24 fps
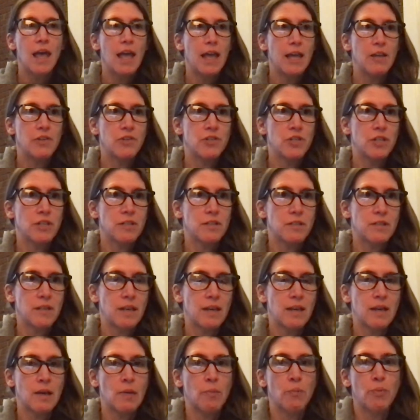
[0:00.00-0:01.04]
it just
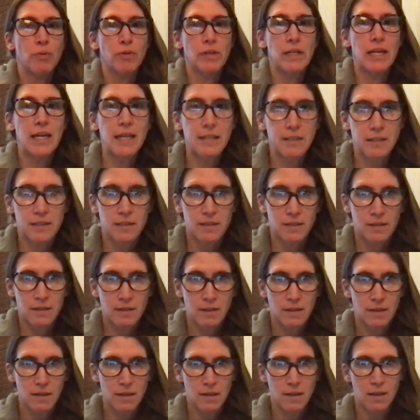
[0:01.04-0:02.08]
it completes
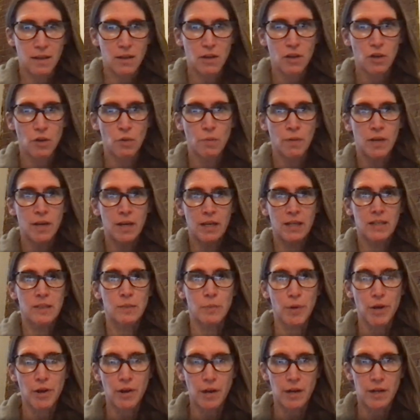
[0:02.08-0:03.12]
the human
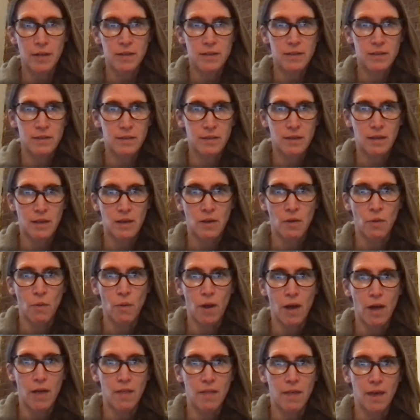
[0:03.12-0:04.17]
experience in a
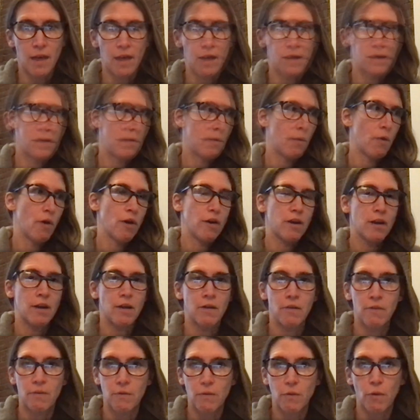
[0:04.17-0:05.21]
way that
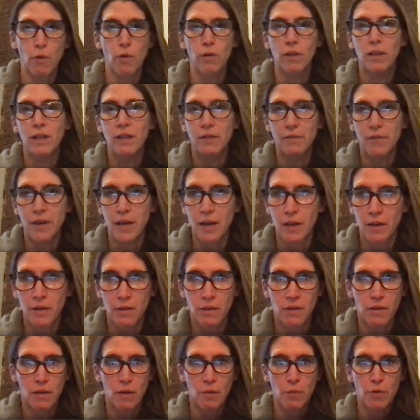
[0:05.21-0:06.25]
working or
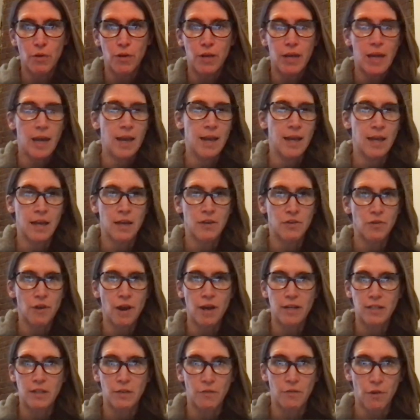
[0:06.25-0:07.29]
living communicating
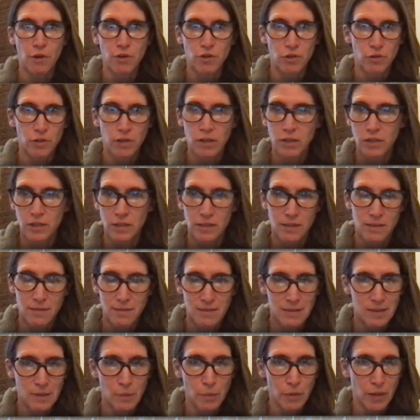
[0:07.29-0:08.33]
interacting virtually just
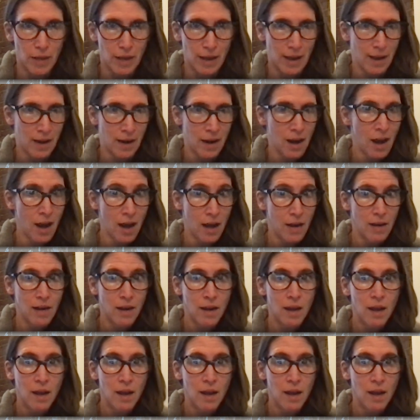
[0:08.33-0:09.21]
simply cannot